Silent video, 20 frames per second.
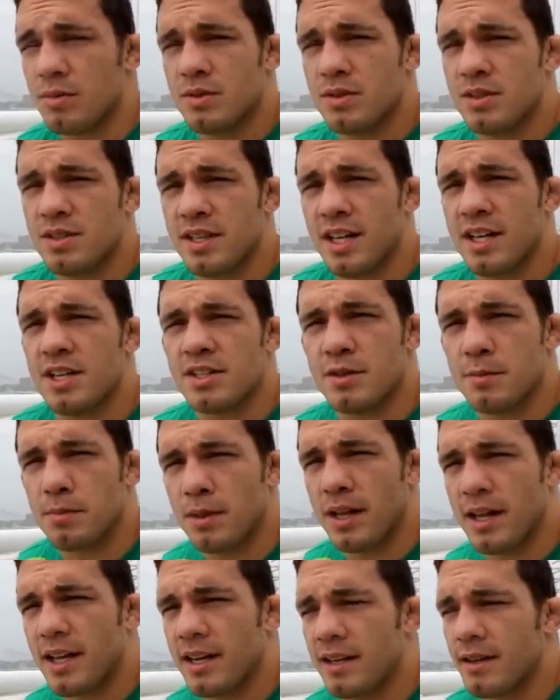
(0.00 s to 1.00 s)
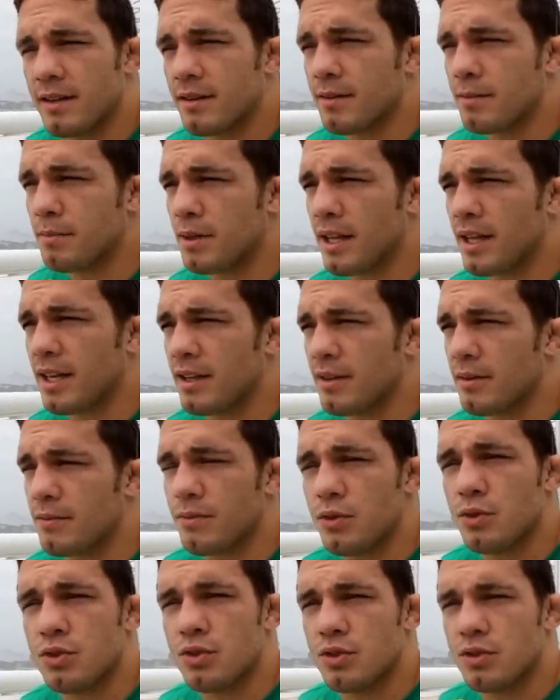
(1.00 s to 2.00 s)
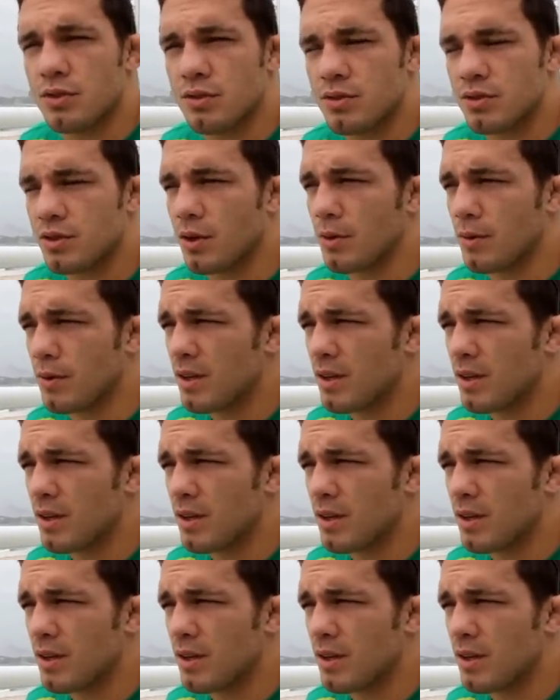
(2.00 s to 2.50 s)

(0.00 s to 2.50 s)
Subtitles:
stages of planning the future. So.